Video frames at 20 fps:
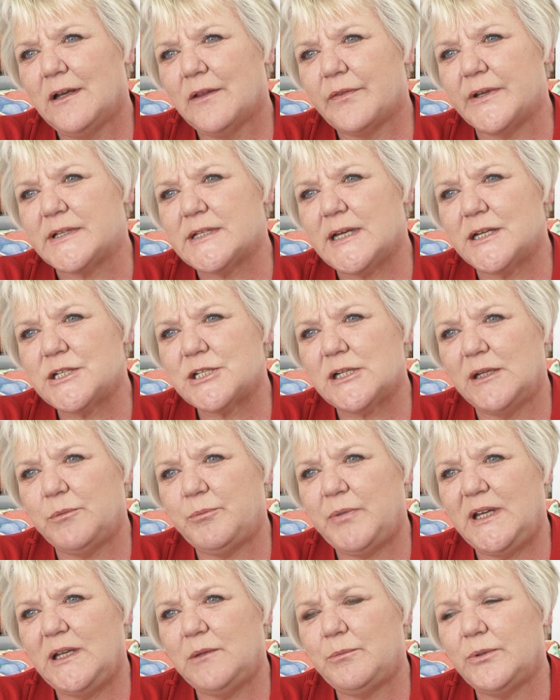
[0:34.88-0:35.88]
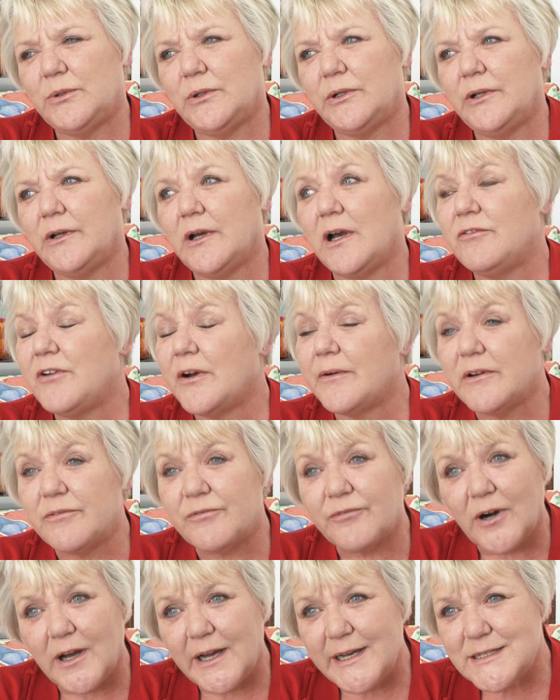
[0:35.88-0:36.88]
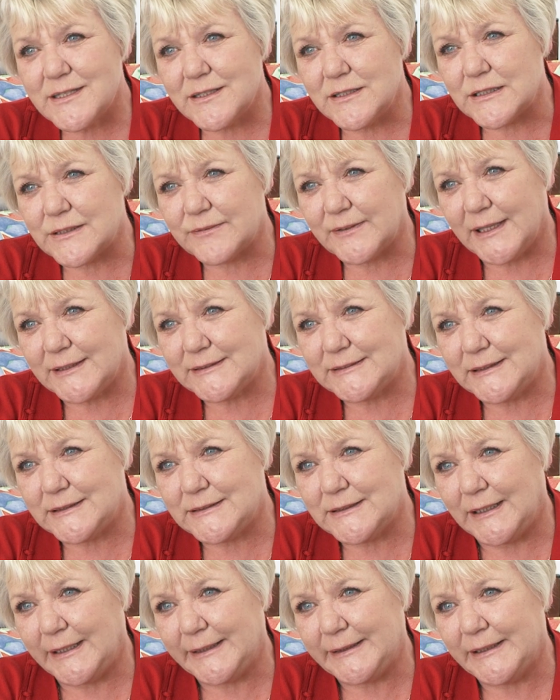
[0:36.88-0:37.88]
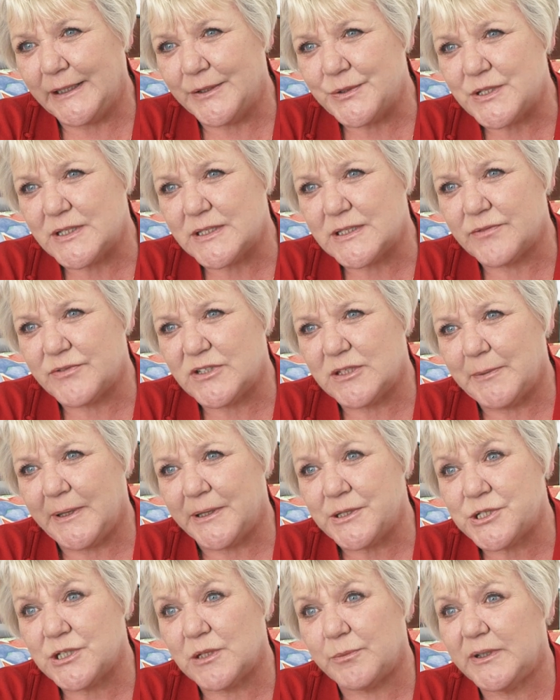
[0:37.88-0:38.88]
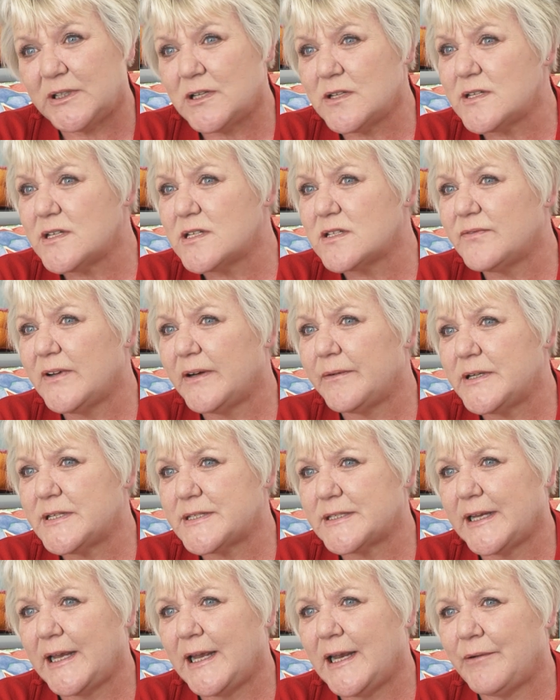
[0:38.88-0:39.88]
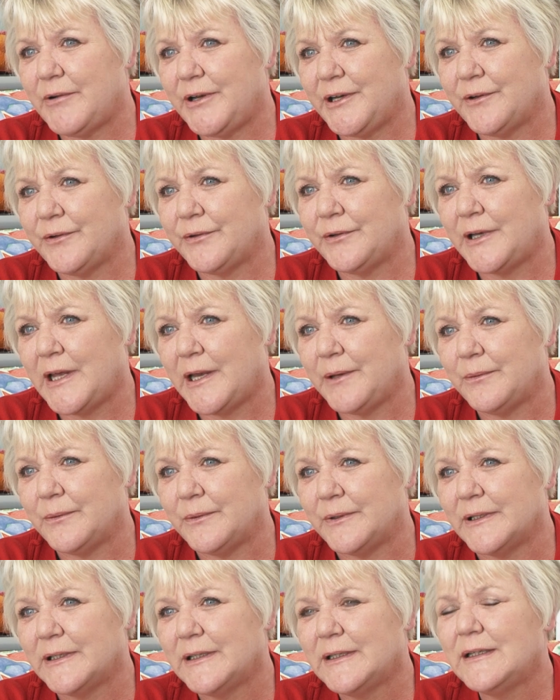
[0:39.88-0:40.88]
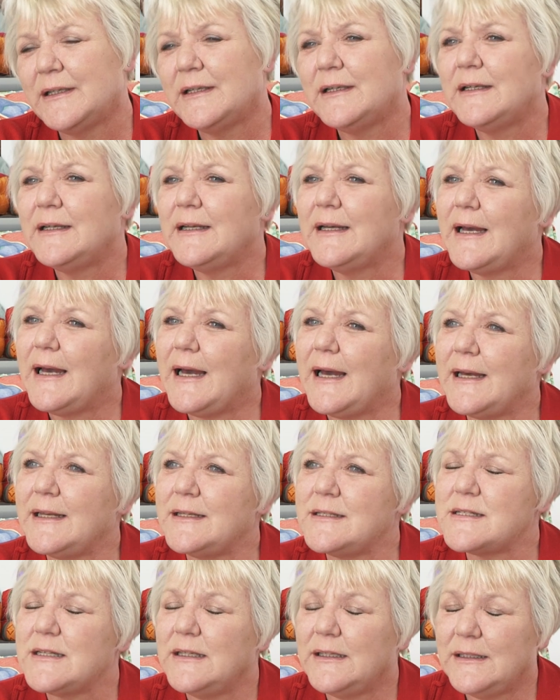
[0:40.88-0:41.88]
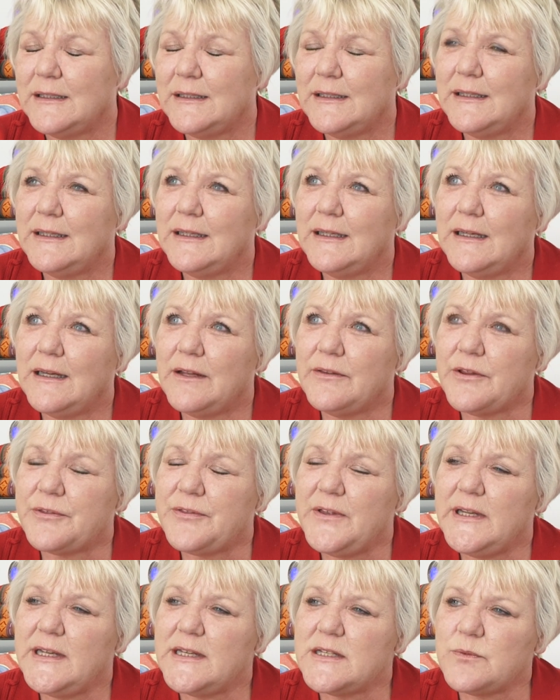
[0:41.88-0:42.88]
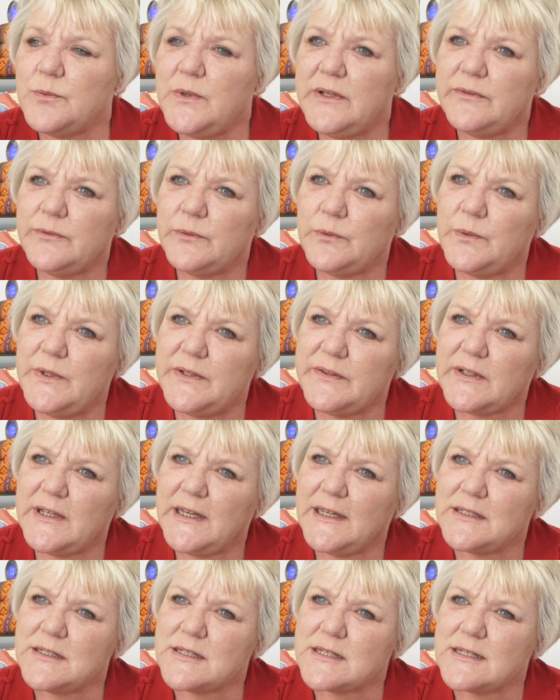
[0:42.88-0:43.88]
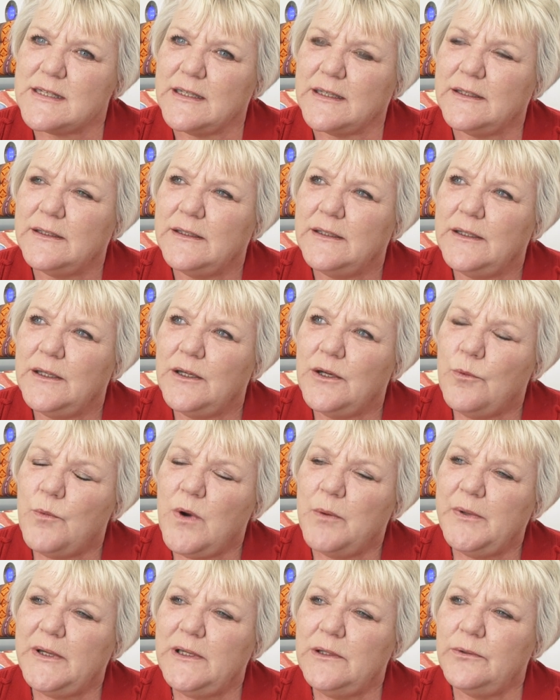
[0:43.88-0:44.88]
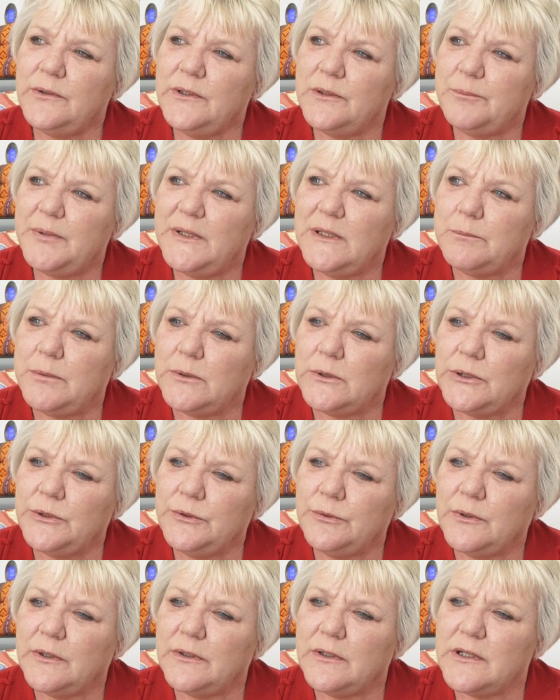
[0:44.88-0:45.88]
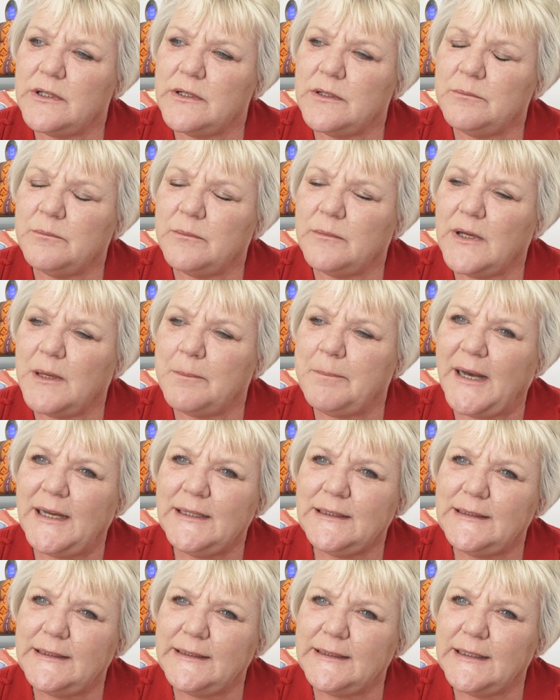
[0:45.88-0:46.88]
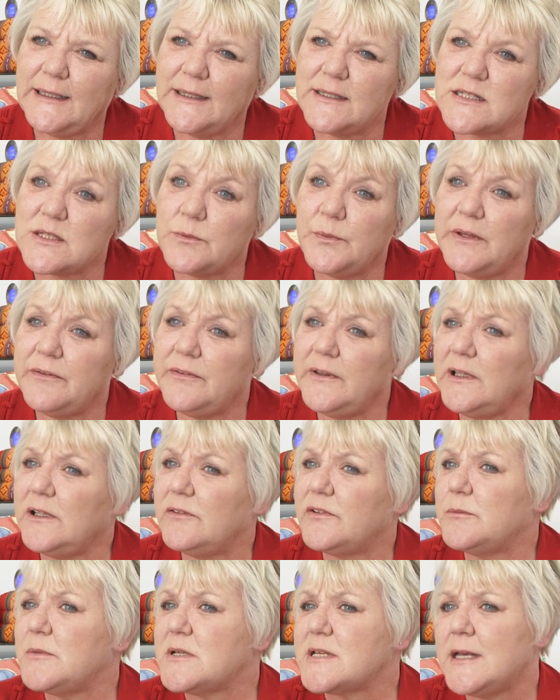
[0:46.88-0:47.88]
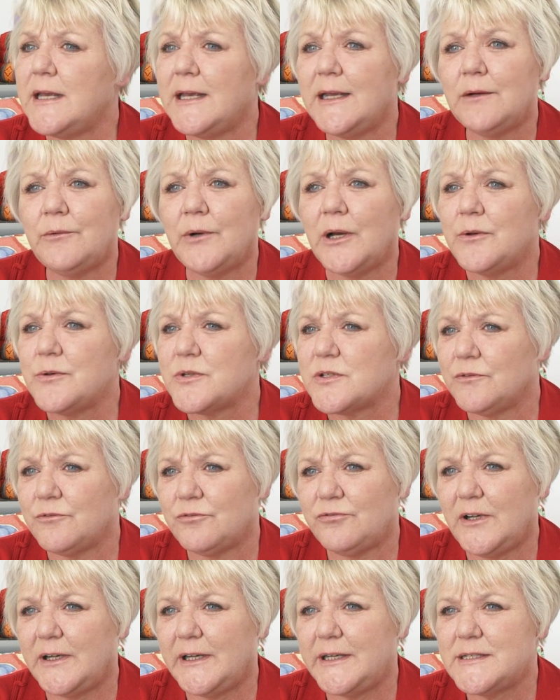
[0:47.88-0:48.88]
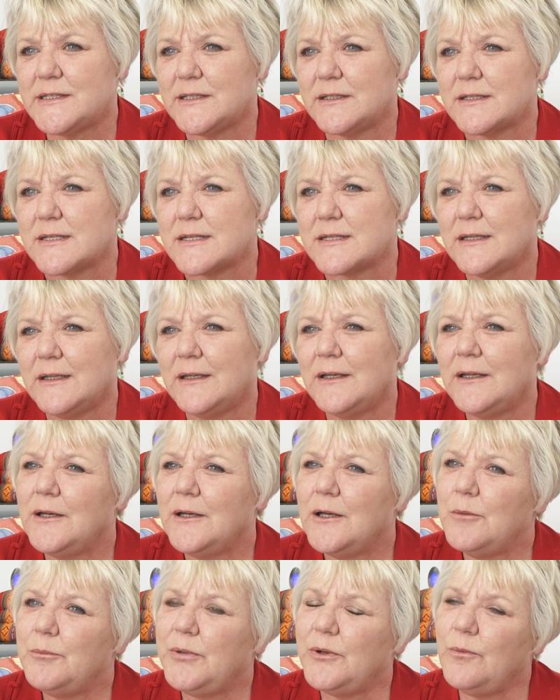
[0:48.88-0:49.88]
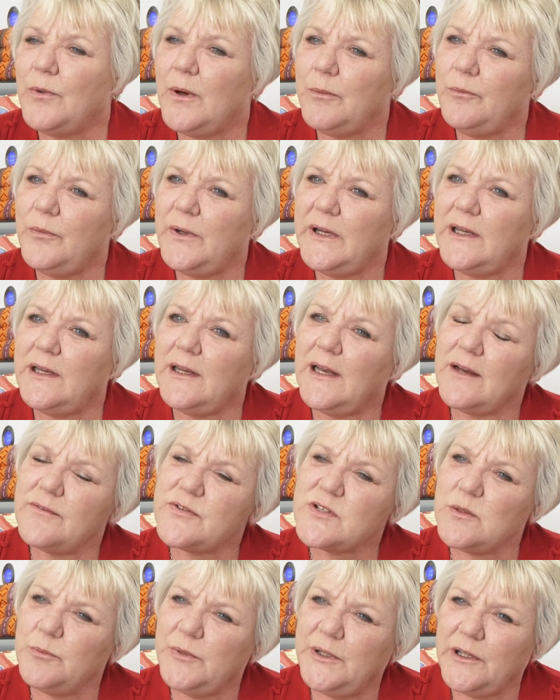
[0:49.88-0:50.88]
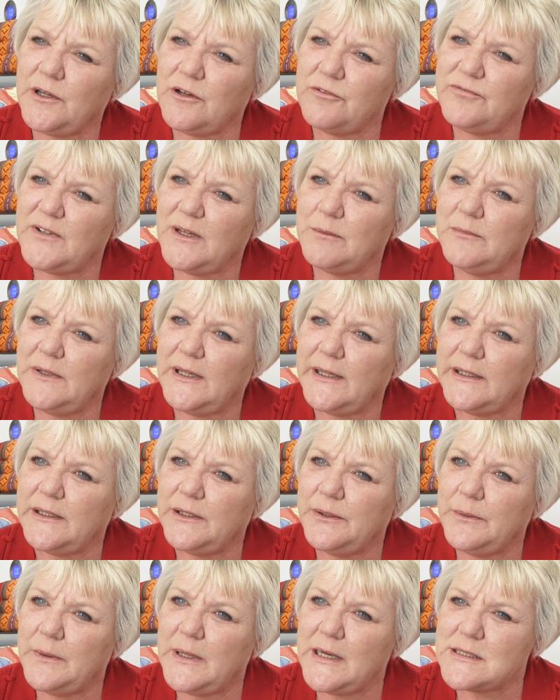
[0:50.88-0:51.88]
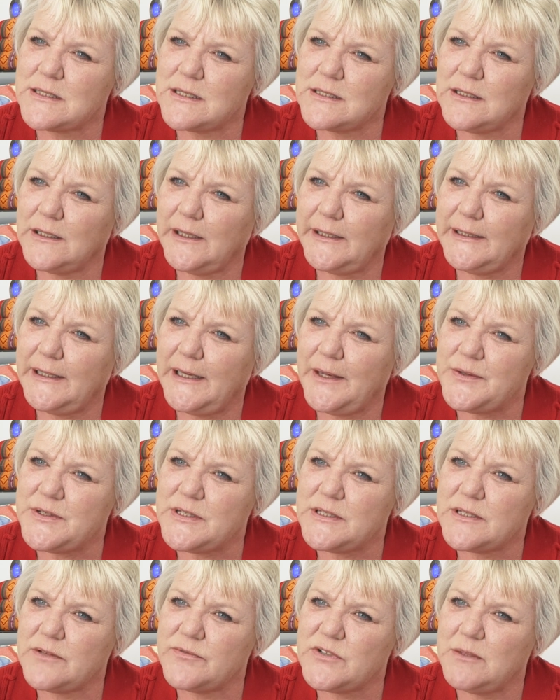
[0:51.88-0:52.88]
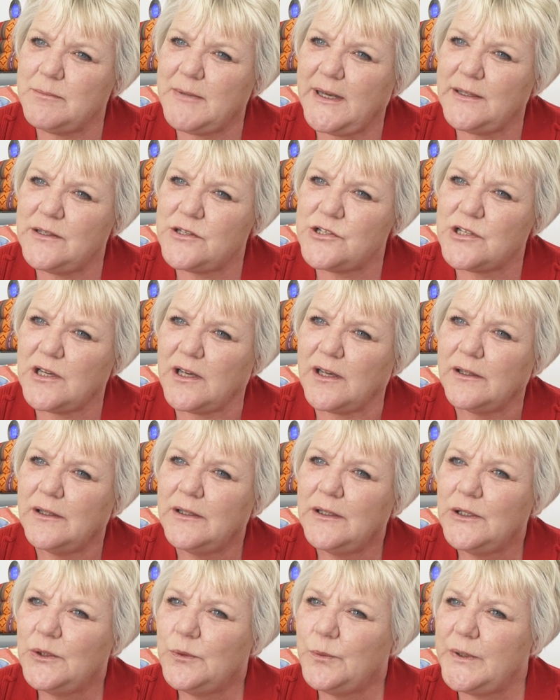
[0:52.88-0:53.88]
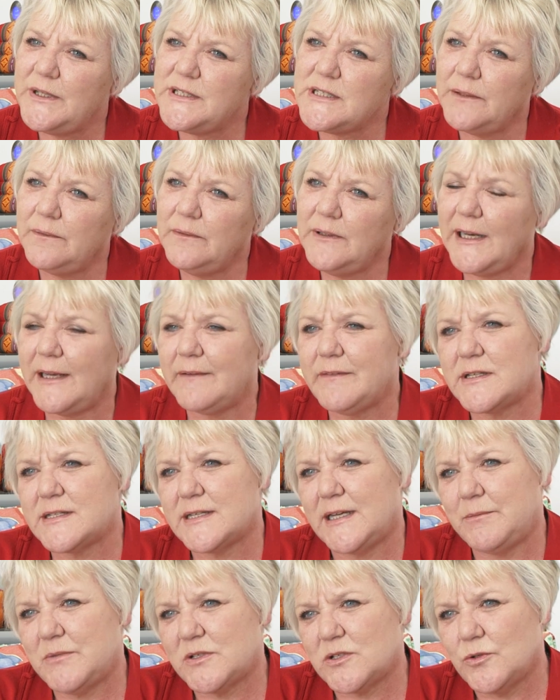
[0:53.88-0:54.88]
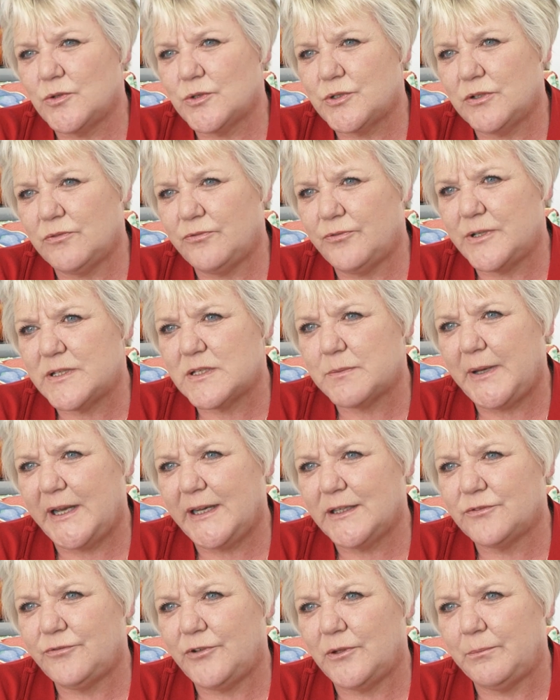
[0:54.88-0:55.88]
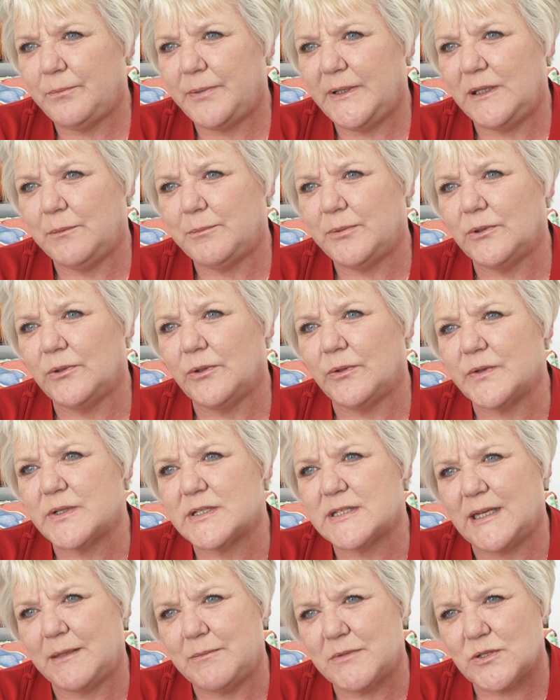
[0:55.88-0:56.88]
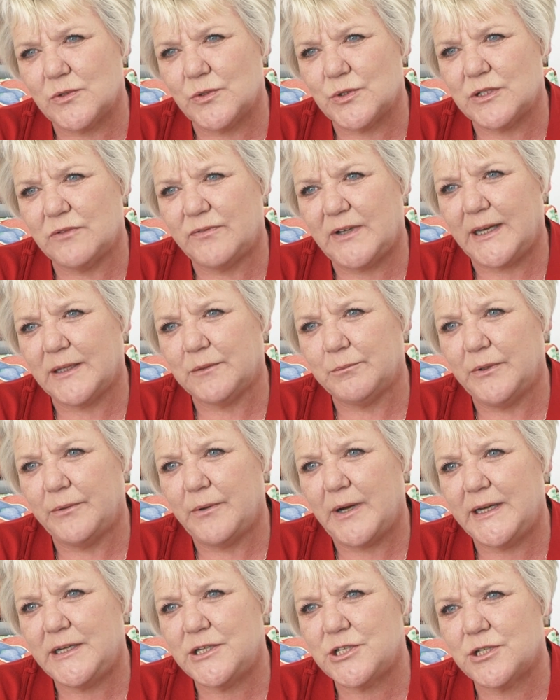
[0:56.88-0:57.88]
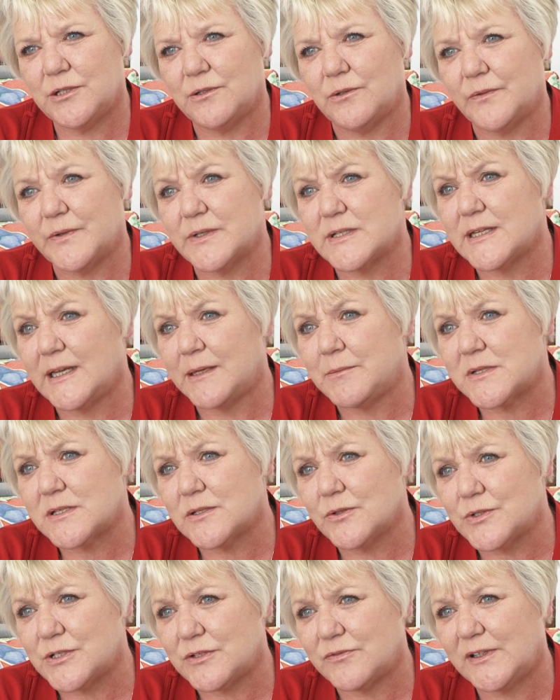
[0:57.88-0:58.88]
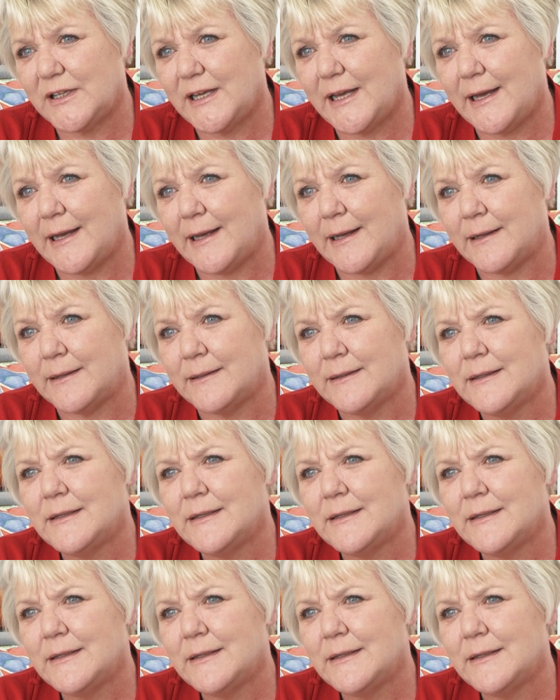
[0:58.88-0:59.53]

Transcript: That actually people are very frightened of getting a diagnosis of dementia because it's very scary and unknown. And the thing is with cancer, when we look at people who are battling cancer, we think of them as heroes and fighters. But when we have someone in our family who has a diagnosis of dementia, we don't get the same sort of respect from people or the same sort of admiration or the same sort of care.